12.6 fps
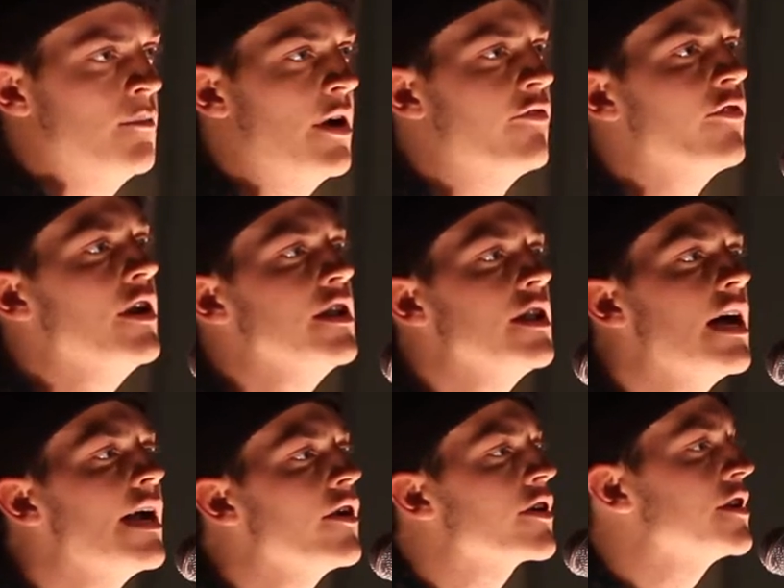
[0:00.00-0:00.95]
My friend and
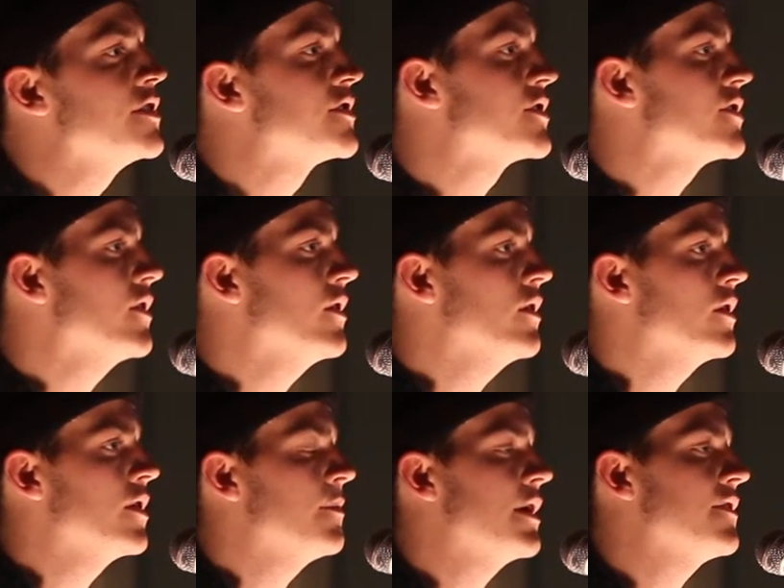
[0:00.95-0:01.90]
I are
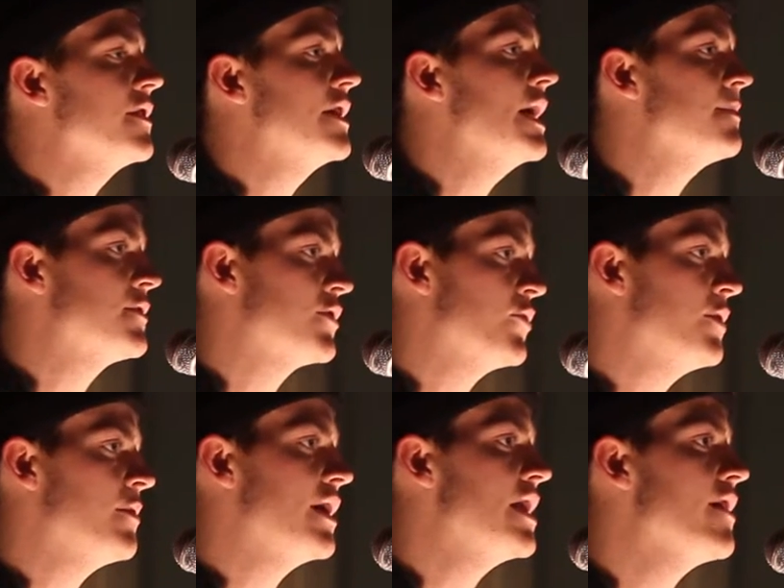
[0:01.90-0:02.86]
concerned about the depths we
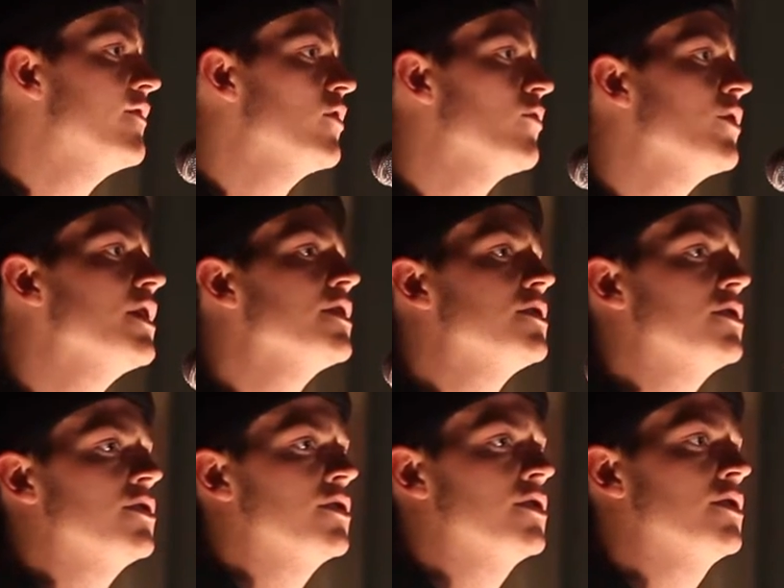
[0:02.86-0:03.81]
may never
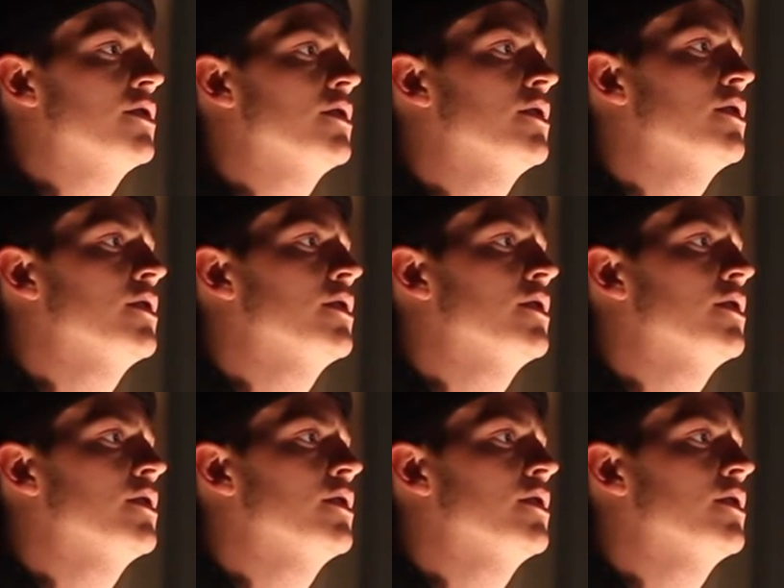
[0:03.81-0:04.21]
reach